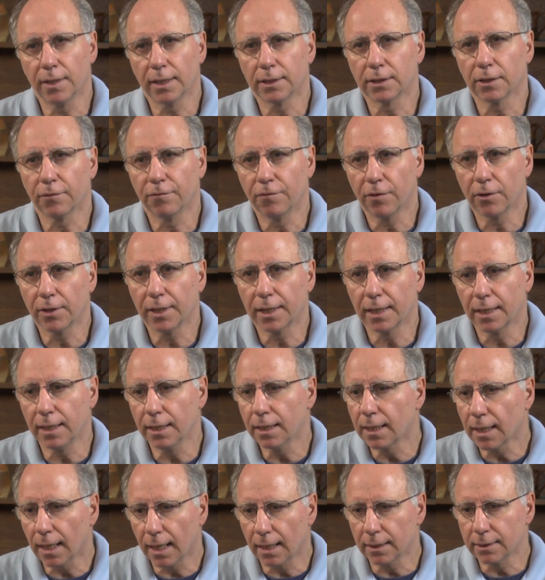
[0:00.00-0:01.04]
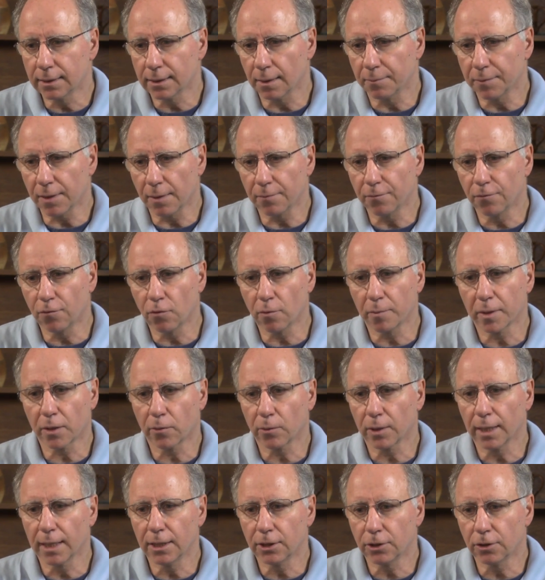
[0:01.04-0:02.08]
That's a very key concept. I'm forming a
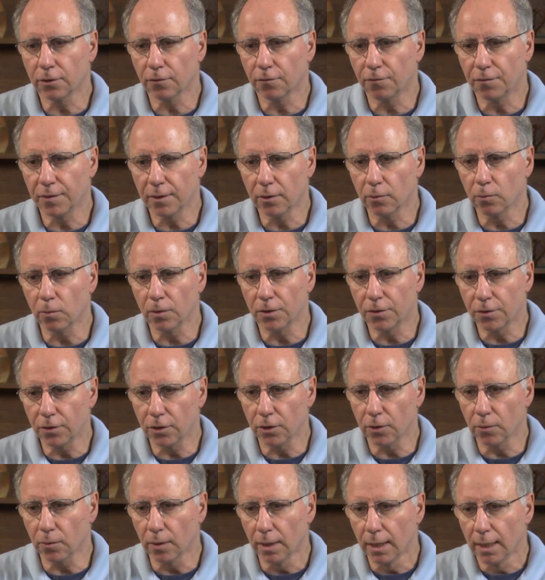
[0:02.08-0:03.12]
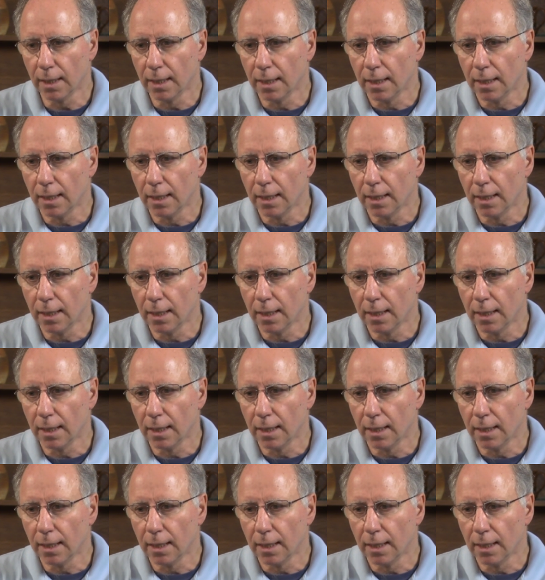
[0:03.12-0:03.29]
relational field with you